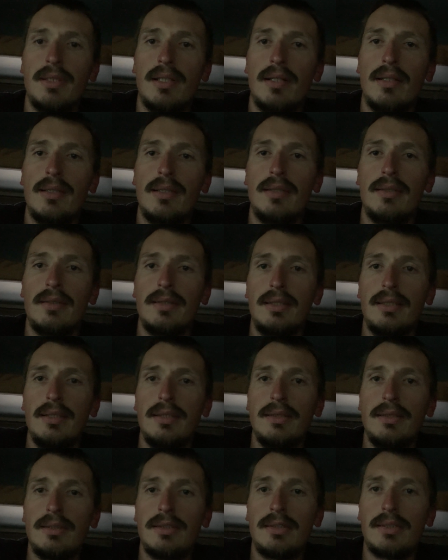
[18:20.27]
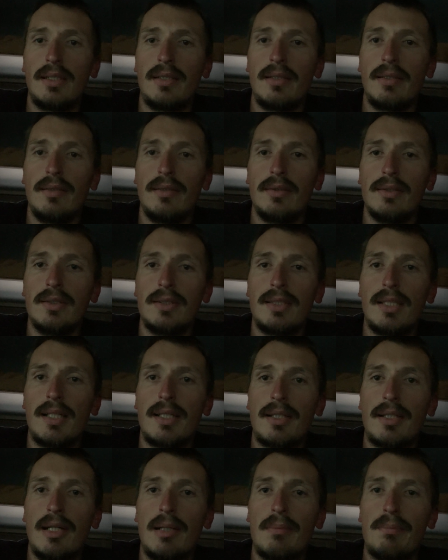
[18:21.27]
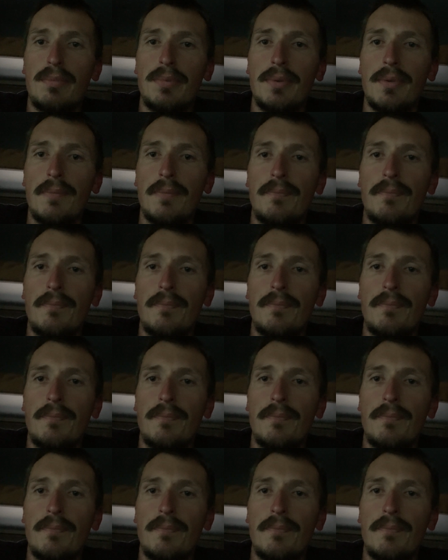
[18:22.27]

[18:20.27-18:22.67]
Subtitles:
that are starting to stack up.